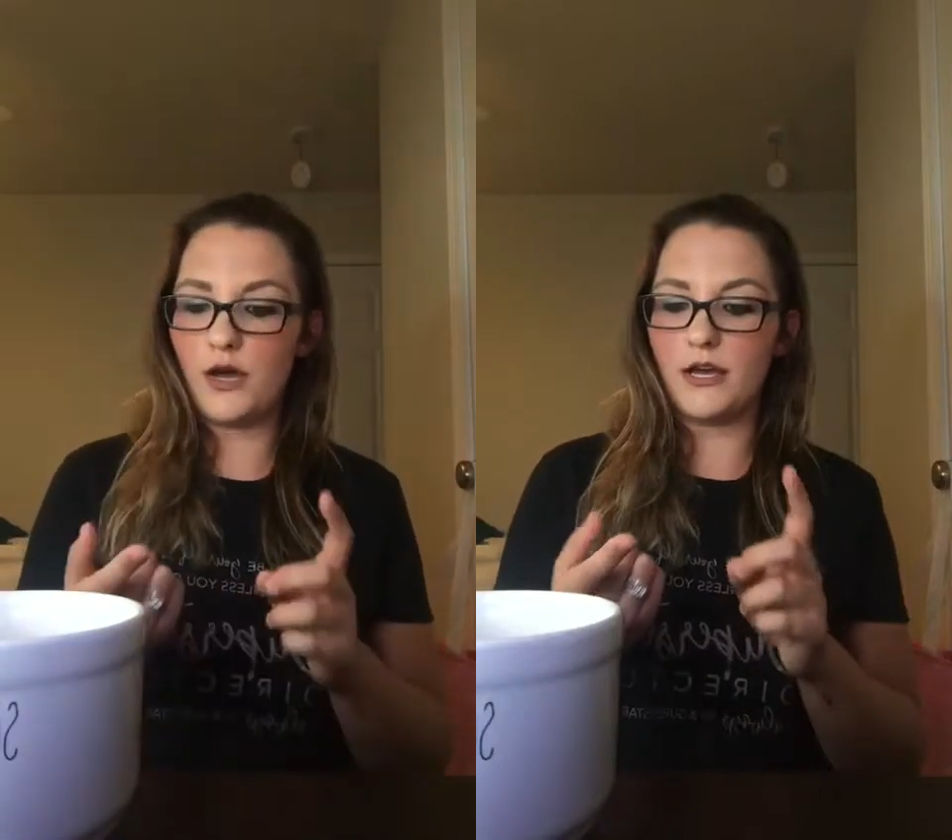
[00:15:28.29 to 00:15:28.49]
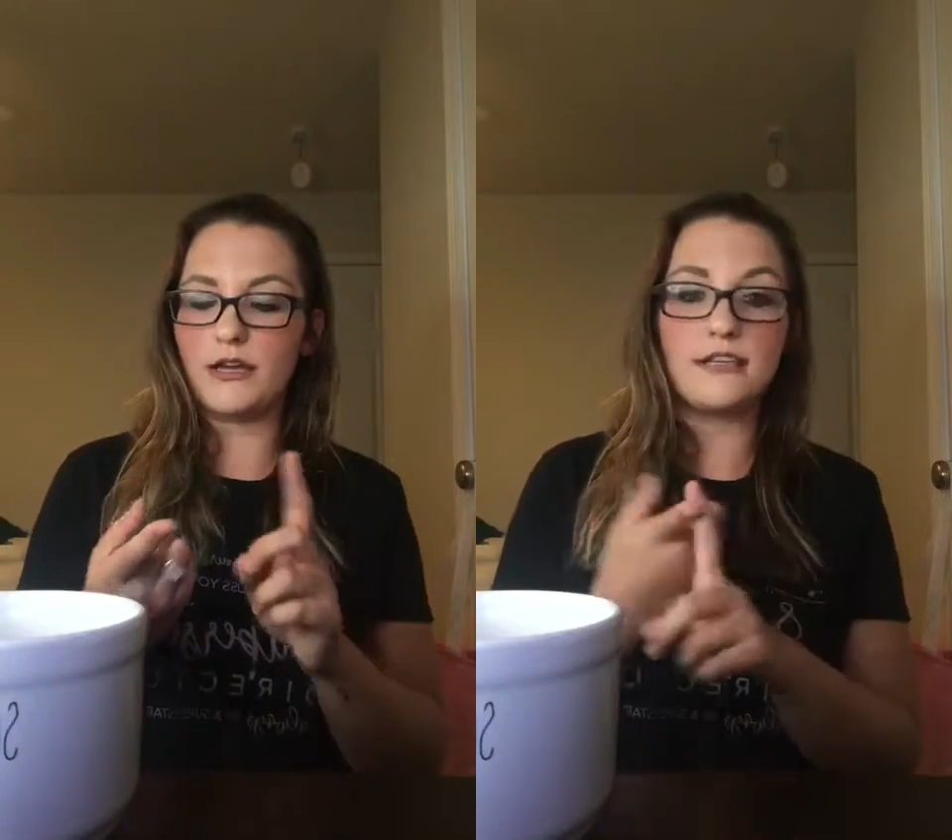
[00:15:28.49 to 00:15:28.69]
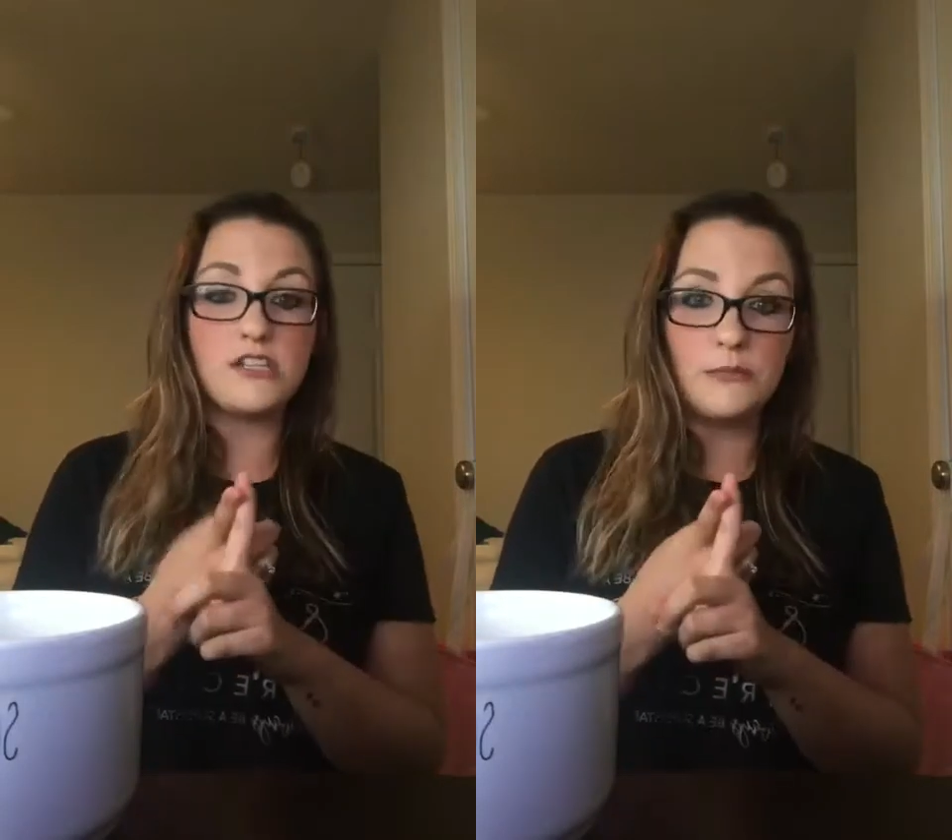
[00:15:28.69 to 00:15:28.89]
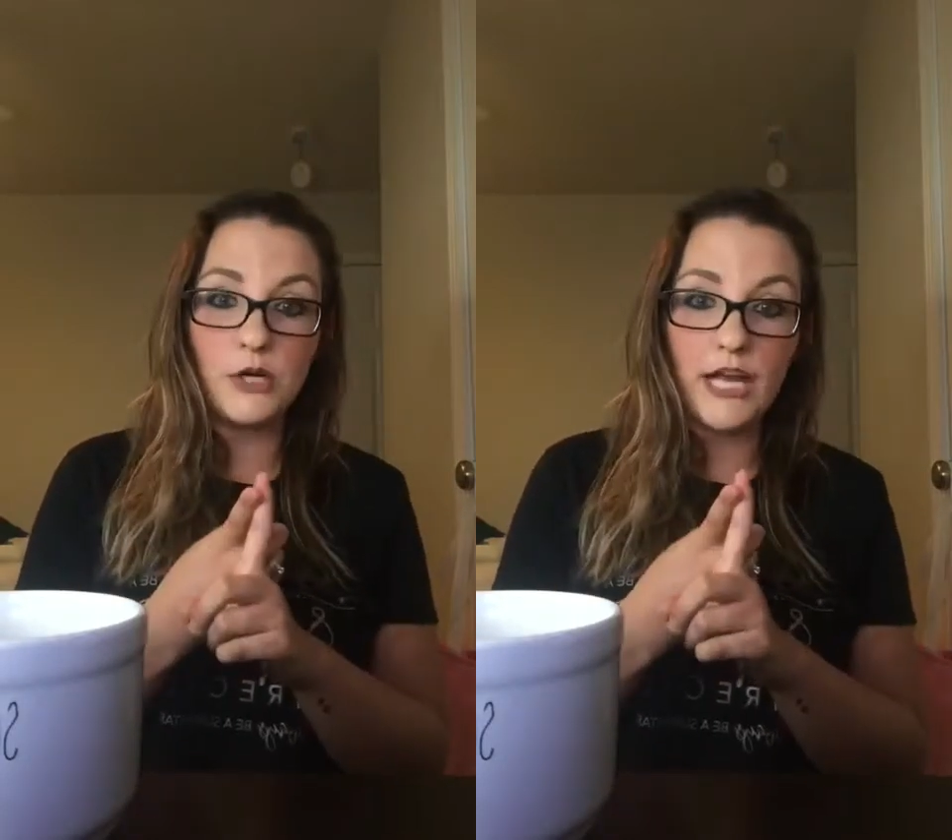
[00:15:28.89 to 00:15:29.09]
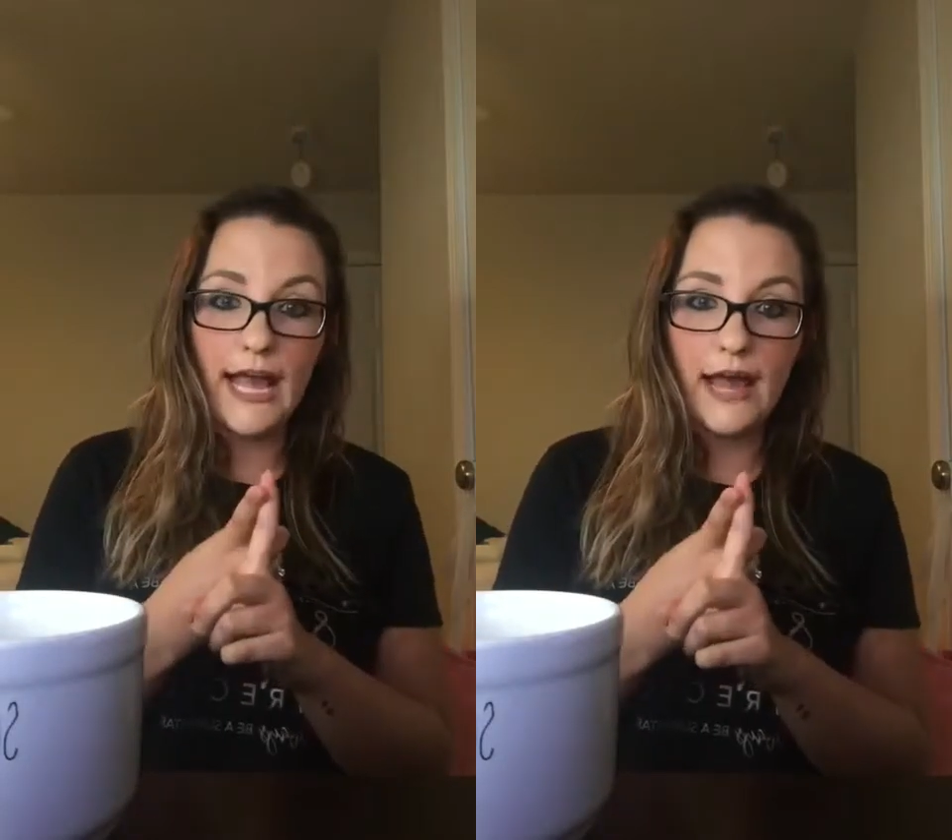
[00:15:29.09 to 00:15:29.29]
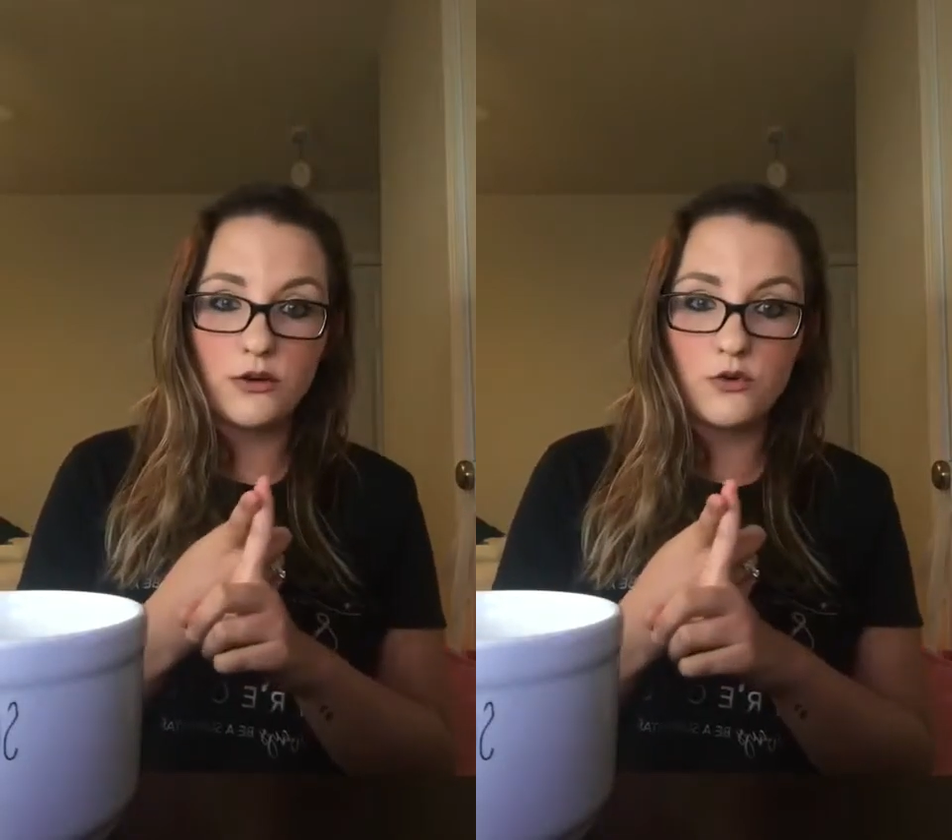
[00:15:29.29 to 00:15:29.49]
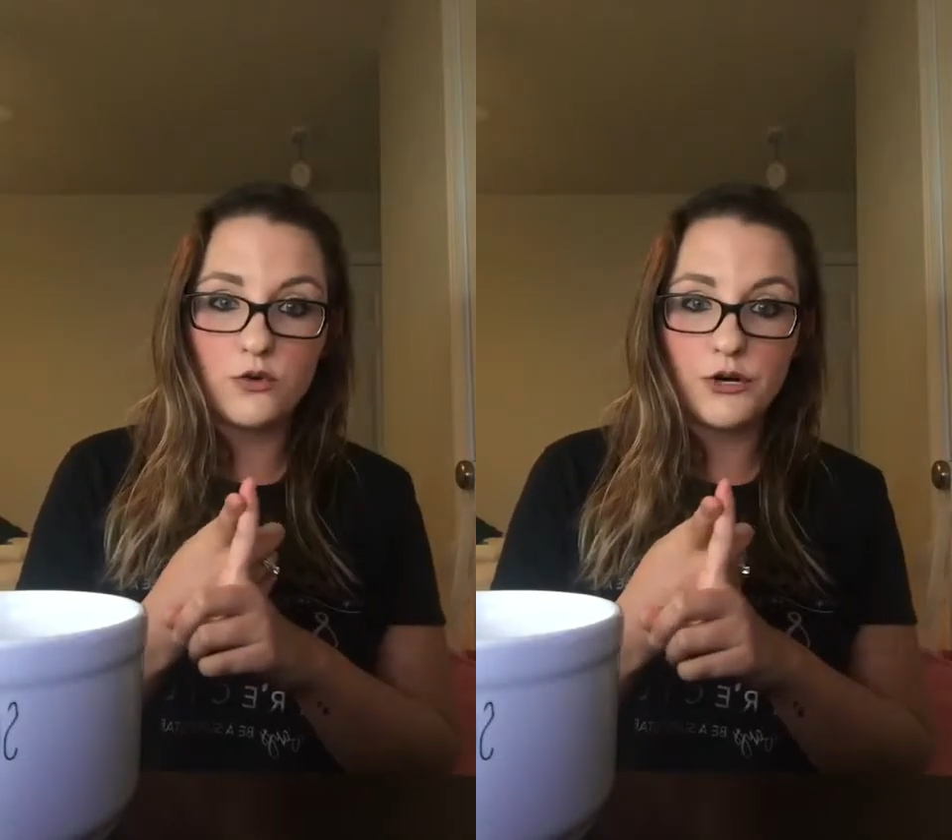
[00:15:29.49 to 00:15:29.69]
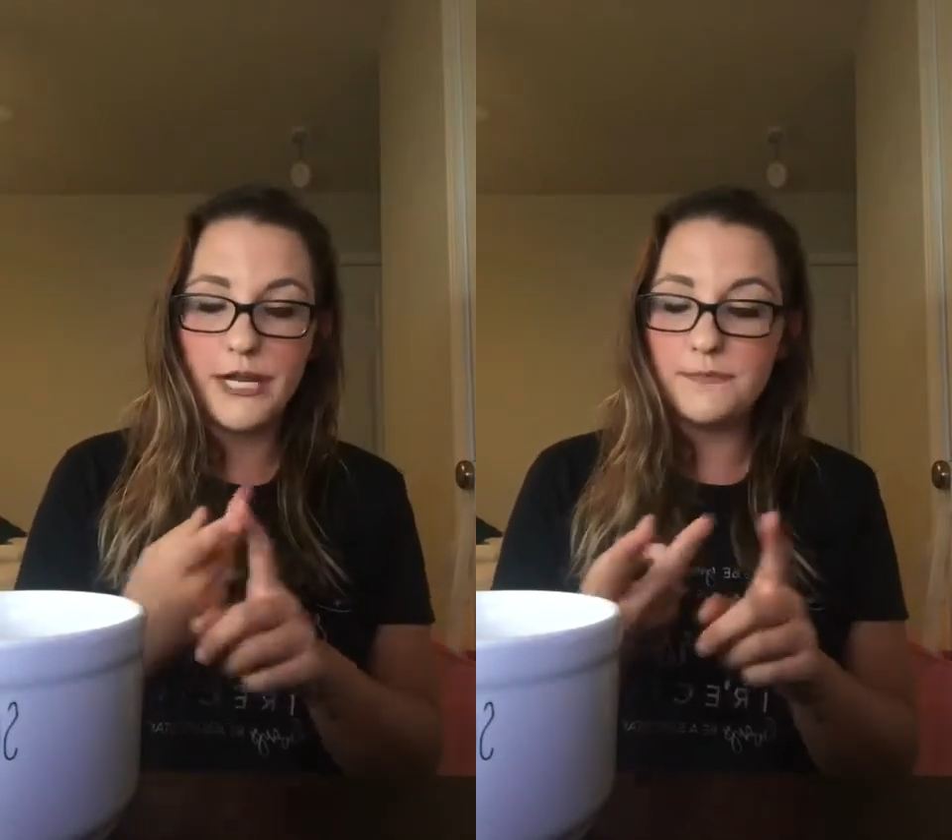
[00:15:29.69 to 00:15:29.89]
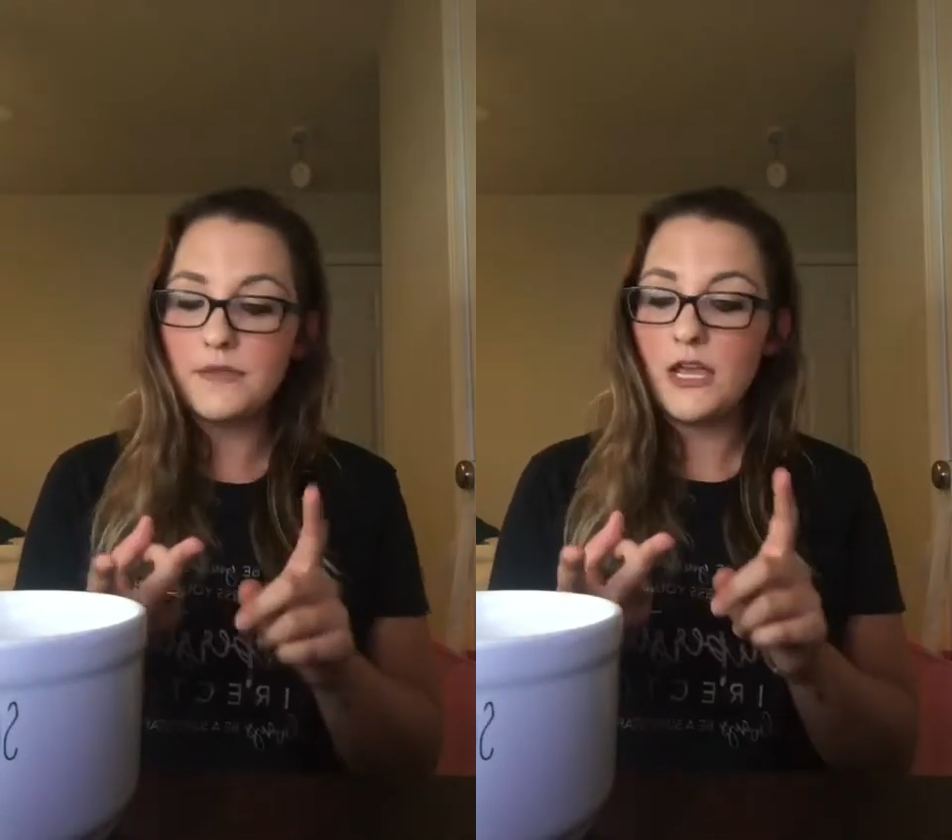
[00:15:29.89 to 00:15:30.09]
a customer category,